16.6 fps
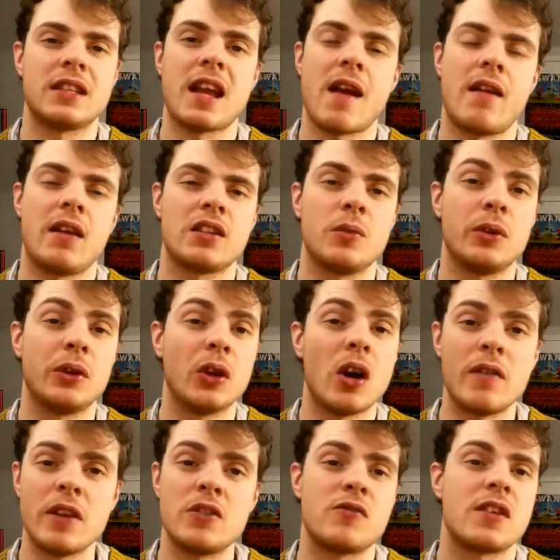character with a lot
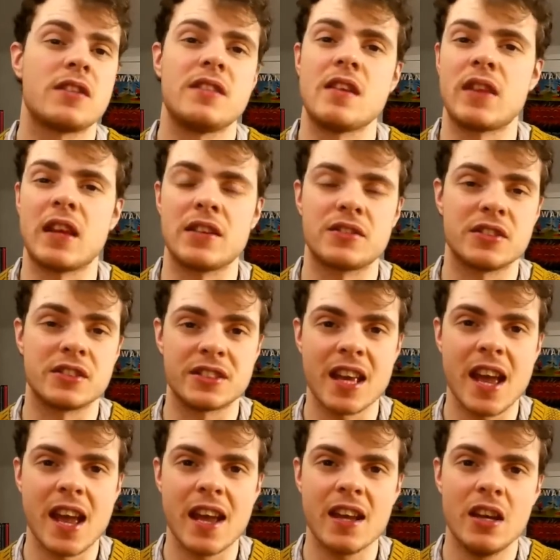of interesting things to
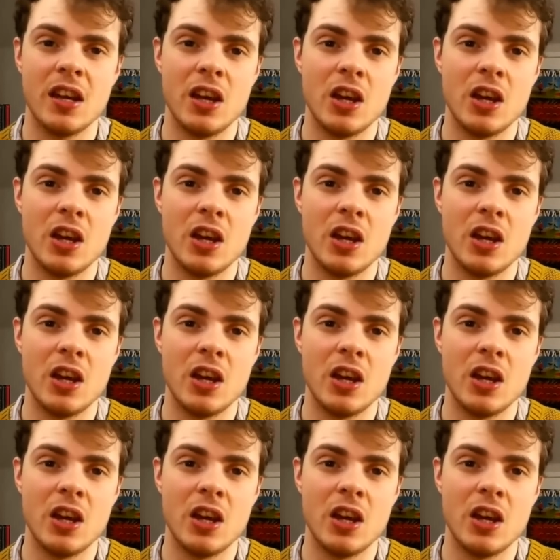say,